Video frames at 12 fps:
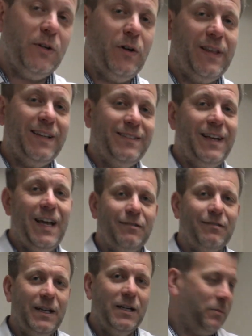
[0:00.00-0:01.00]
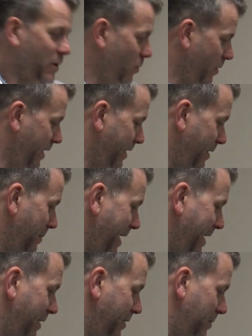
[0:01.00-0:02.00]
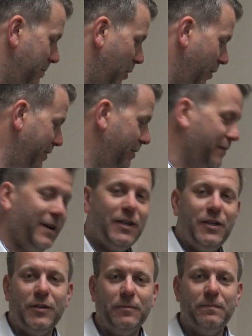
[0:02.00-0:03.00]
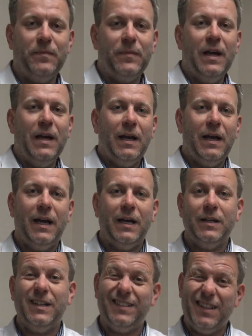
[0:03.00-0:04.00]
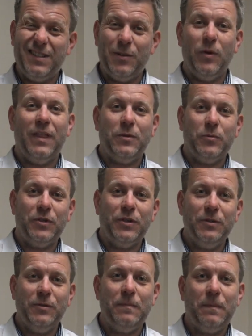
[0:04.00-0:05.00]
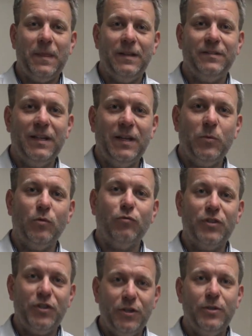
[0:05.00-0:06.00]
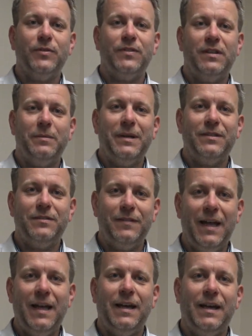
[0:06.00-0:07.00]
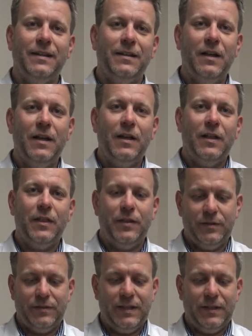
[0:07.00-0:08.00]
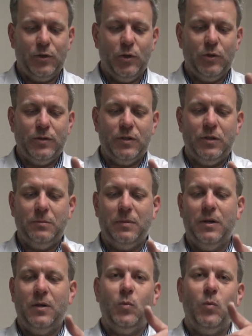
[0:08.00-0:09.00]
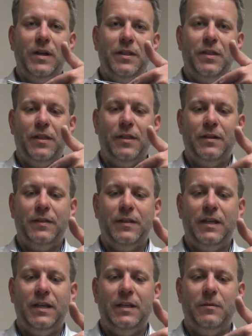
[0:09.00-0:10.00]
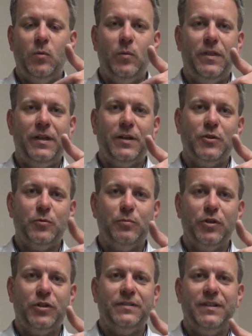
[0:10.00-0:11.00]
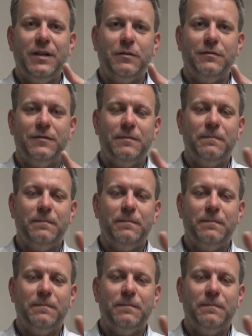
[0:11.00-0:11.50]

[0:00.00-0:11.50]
got the anti-hair wrap within the main body of the vacuum, and essentially what that will do is it will reduce the amount of hair that is caught up with the actual brush itself.